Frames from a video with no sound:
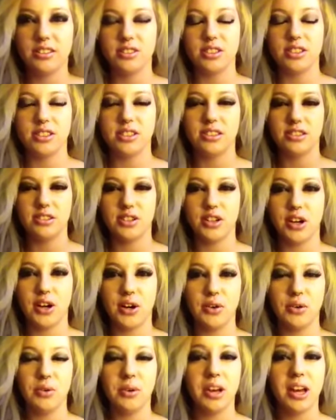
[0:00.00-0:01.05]
just to
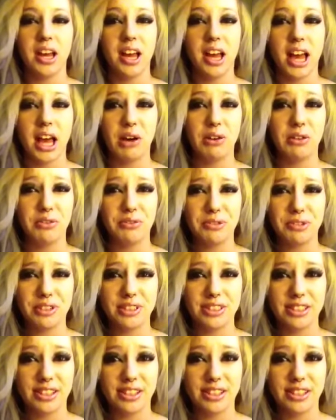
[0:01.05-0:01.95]
know how it feels